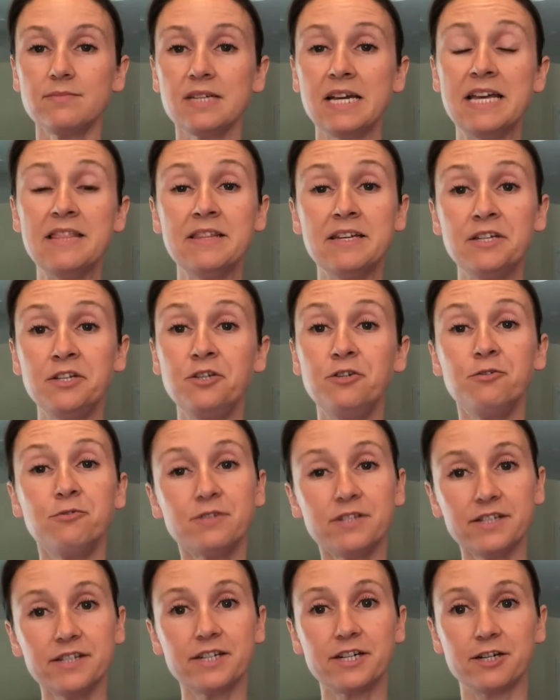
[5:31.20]
And then
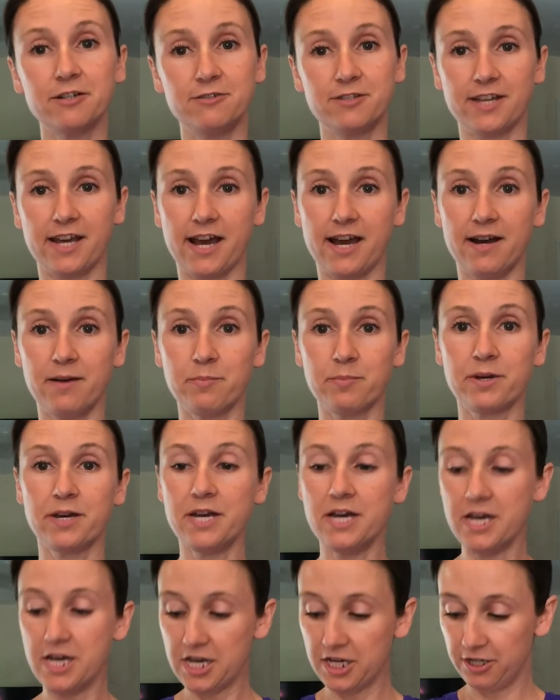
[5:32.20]
using the Cozy app,
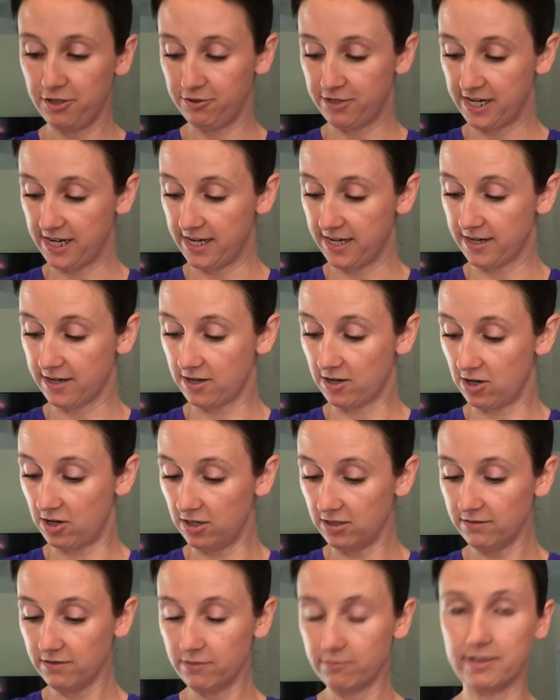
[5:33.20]
you take
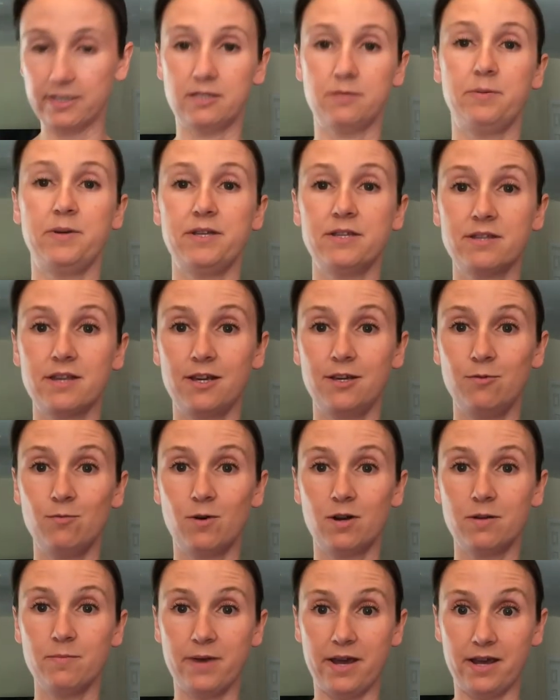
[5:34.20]
all of the recipes that you
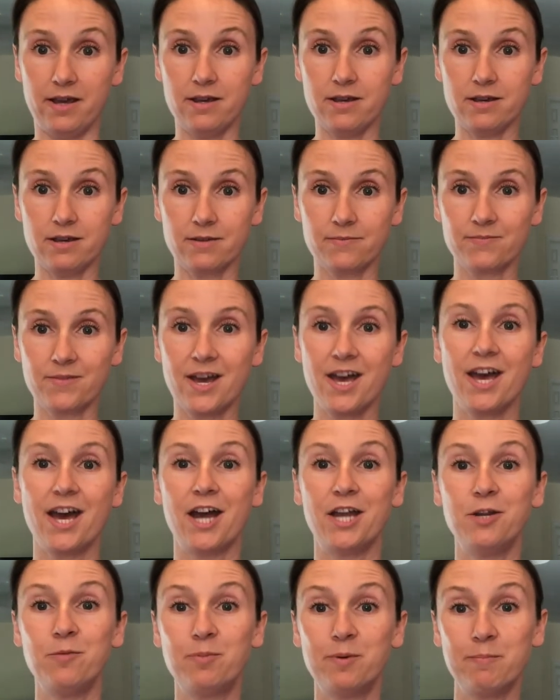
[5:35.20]
want to make
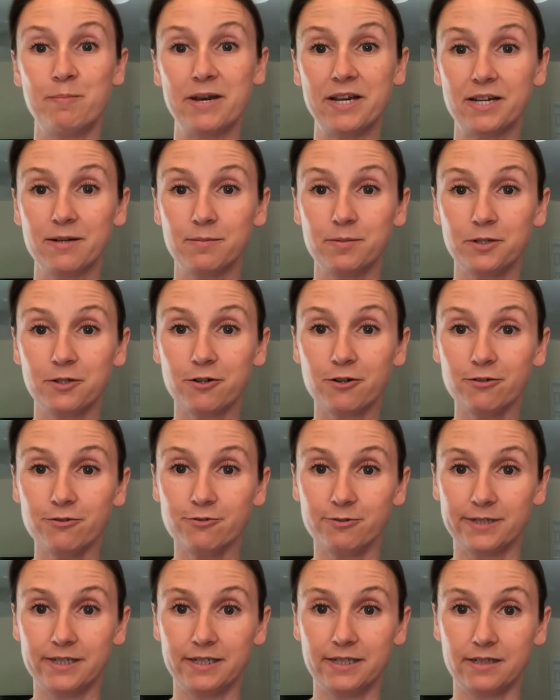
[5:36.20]
and you make up your
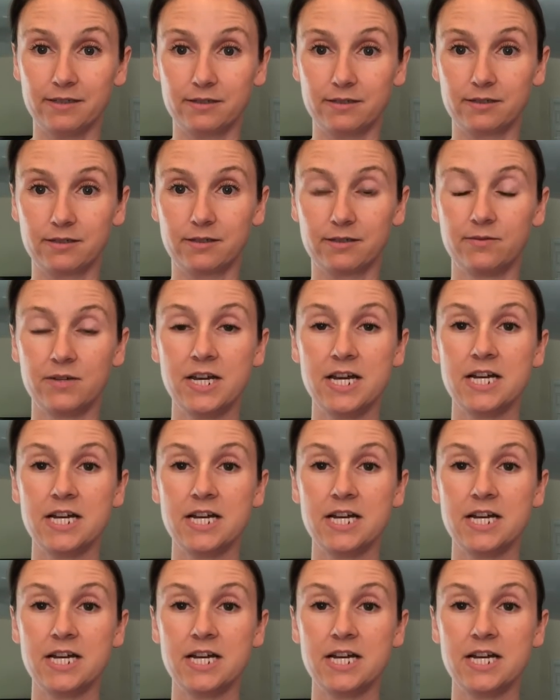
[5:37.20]
grocery list.